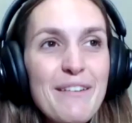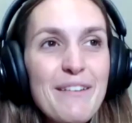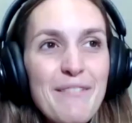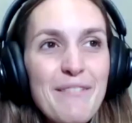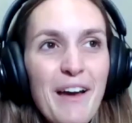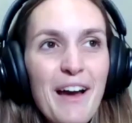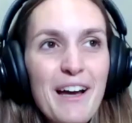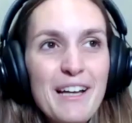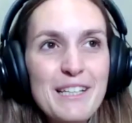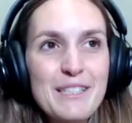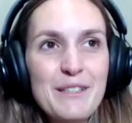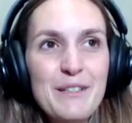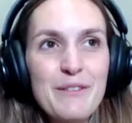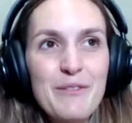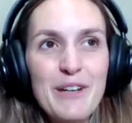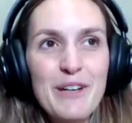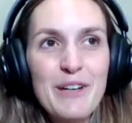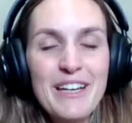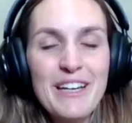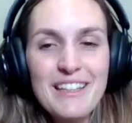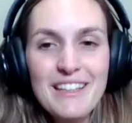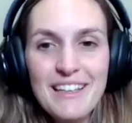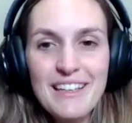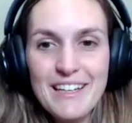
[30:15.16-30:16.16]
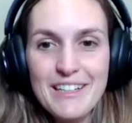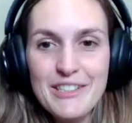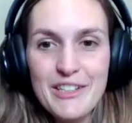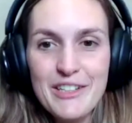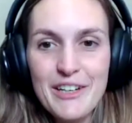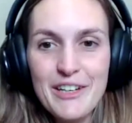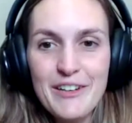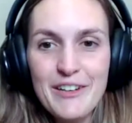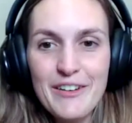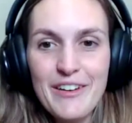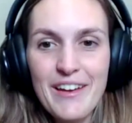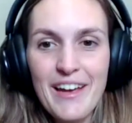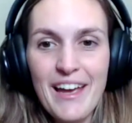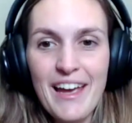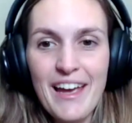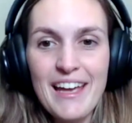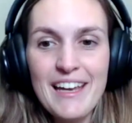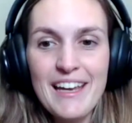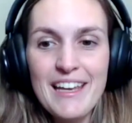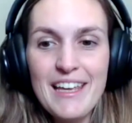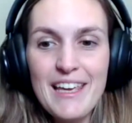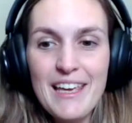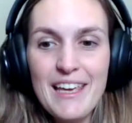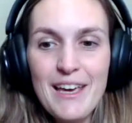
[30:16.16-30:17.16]
and my husband were in the kitchen, okay,
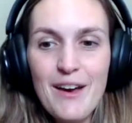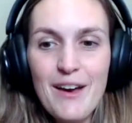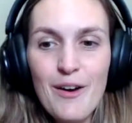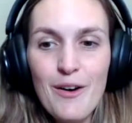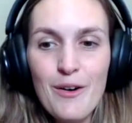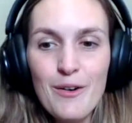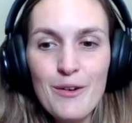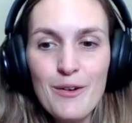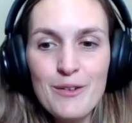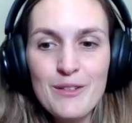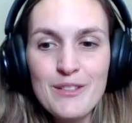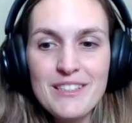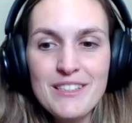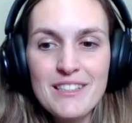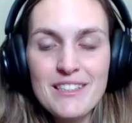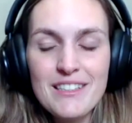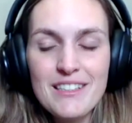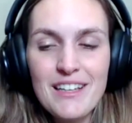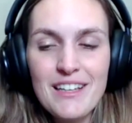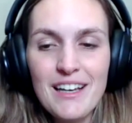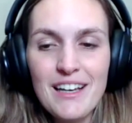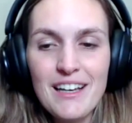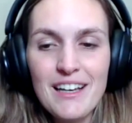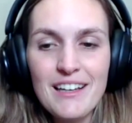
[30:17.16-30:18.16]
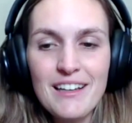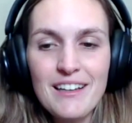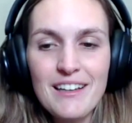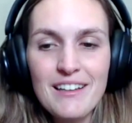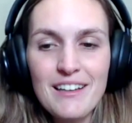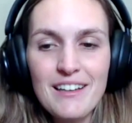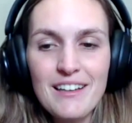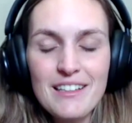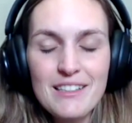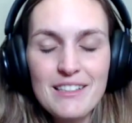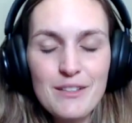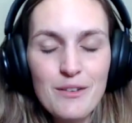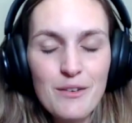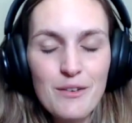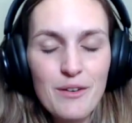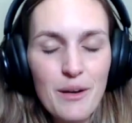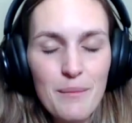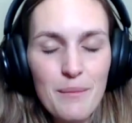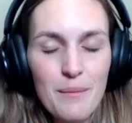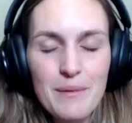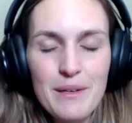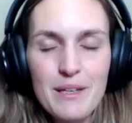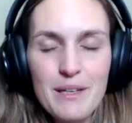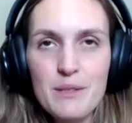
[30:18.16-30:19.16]
and he owns his own
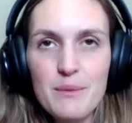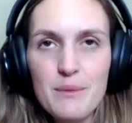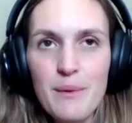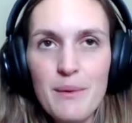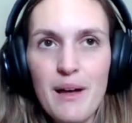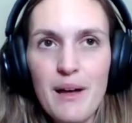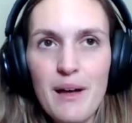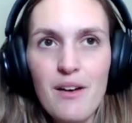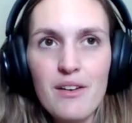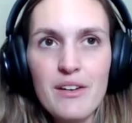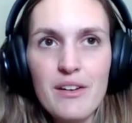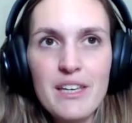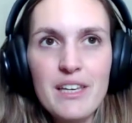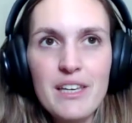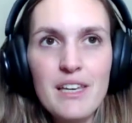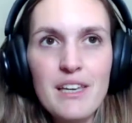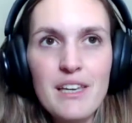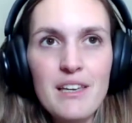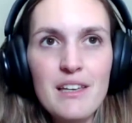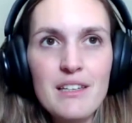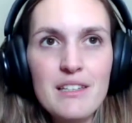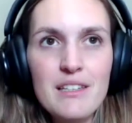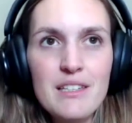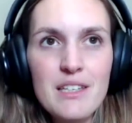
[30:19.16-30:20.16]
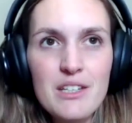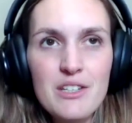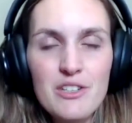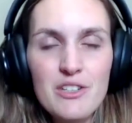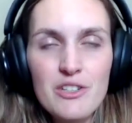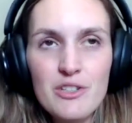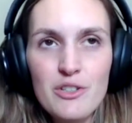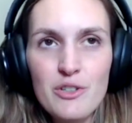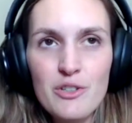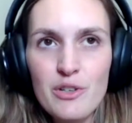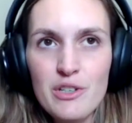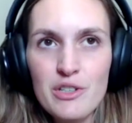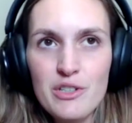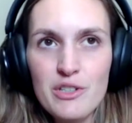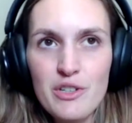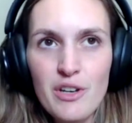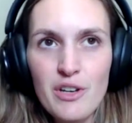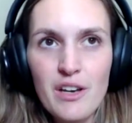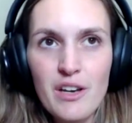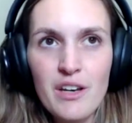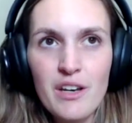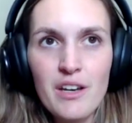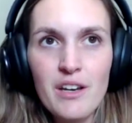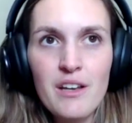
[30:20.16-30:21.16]
company as well. He teaches
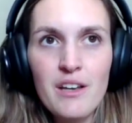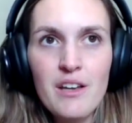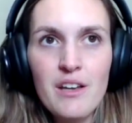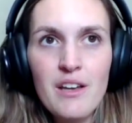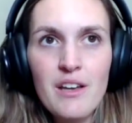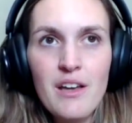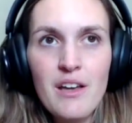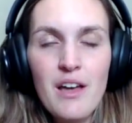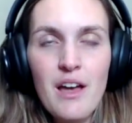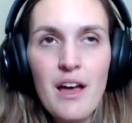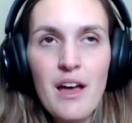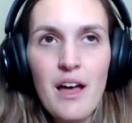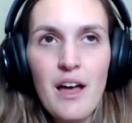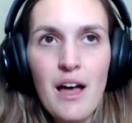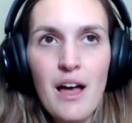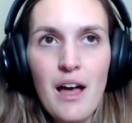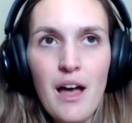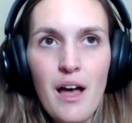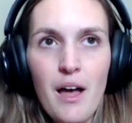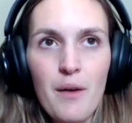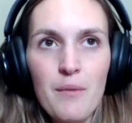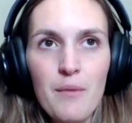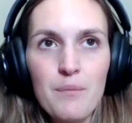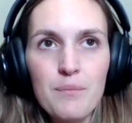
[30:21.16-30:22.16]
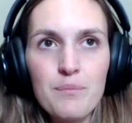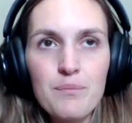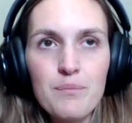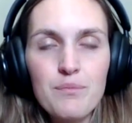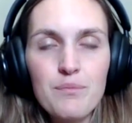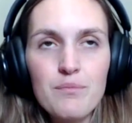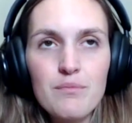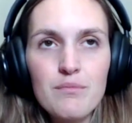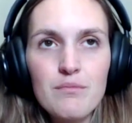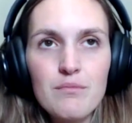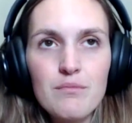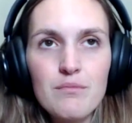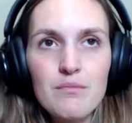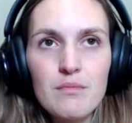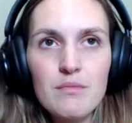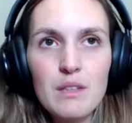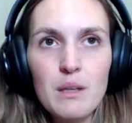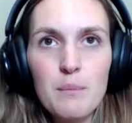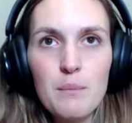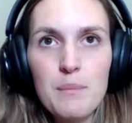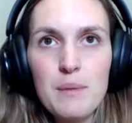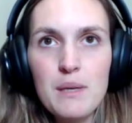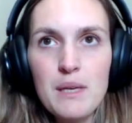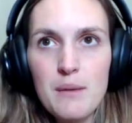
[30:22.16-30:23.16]
Christian um,
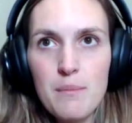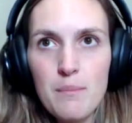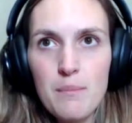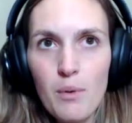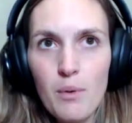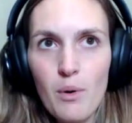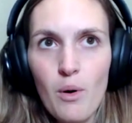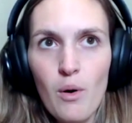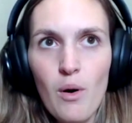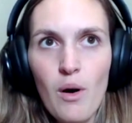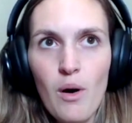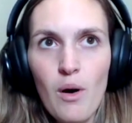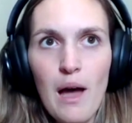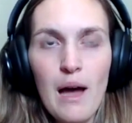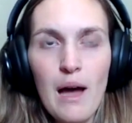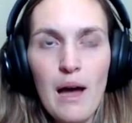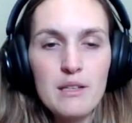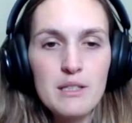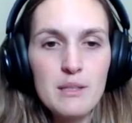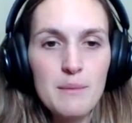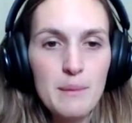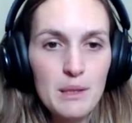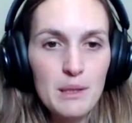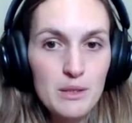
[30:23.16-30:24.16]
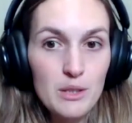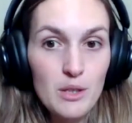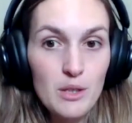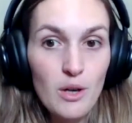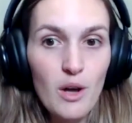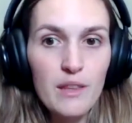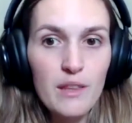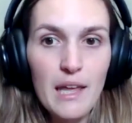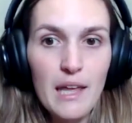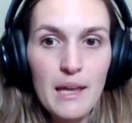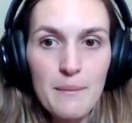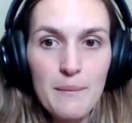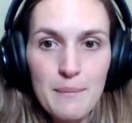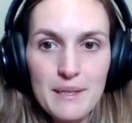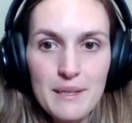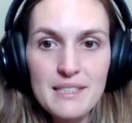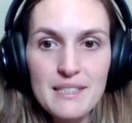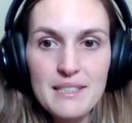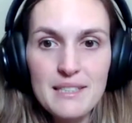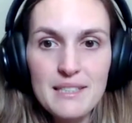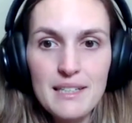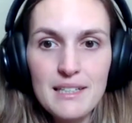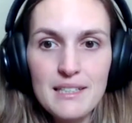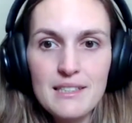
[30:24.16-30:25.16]
people how to build an online
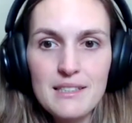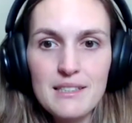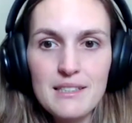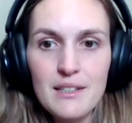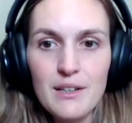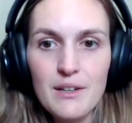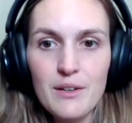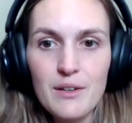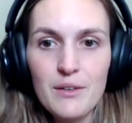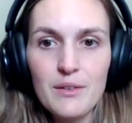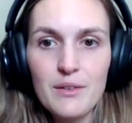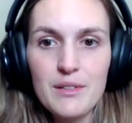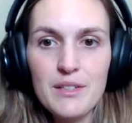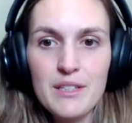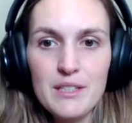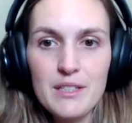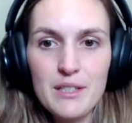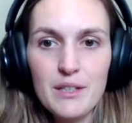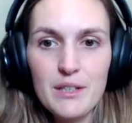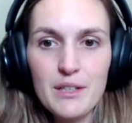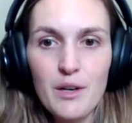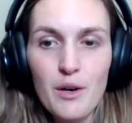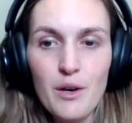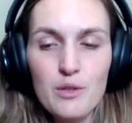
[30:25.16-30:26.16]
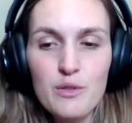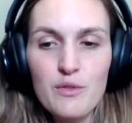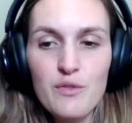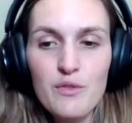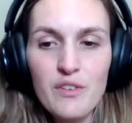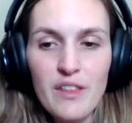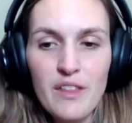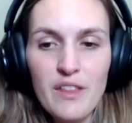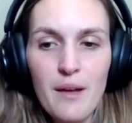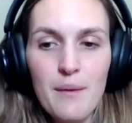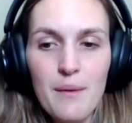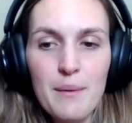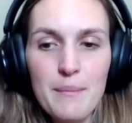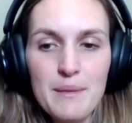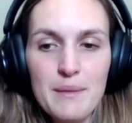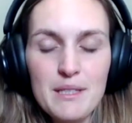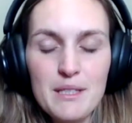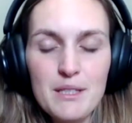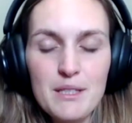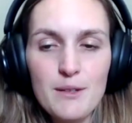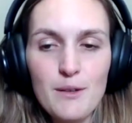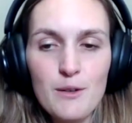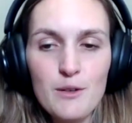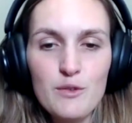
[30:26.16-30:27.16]
business. So he's a coach for them, a
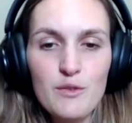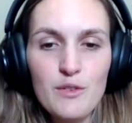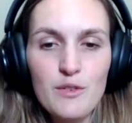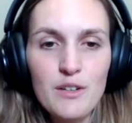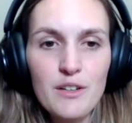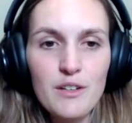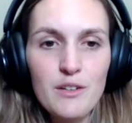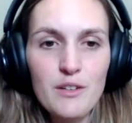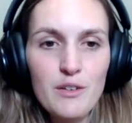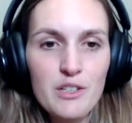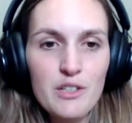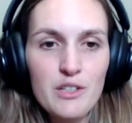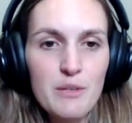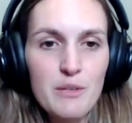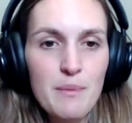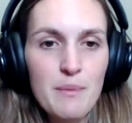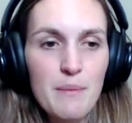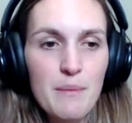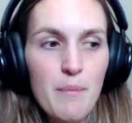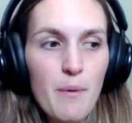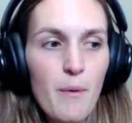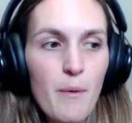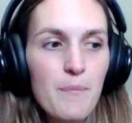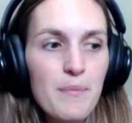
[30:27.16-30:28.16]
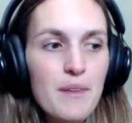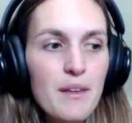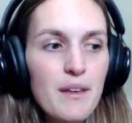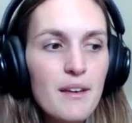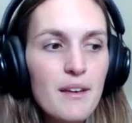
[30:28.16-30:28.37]
business coach for Christian people.